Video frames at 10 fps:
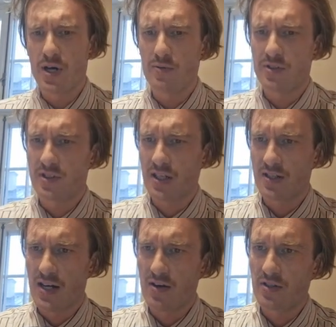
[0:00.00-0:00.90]
I will
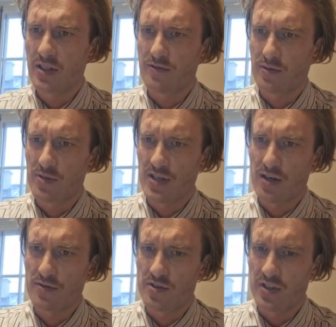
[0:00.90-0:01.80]
start down here from
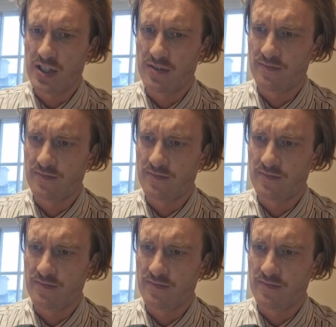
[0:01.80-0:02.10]
South Street.